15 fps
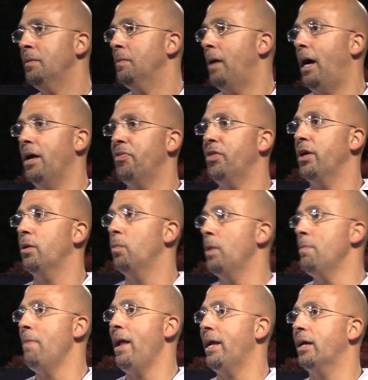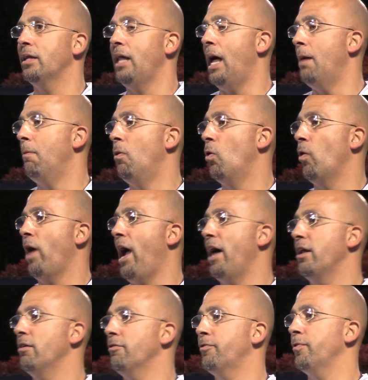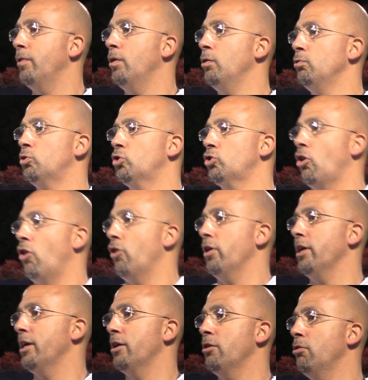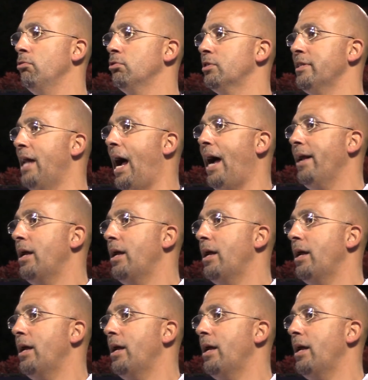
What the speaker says: I think we make a lot more out of who's starting and who's not.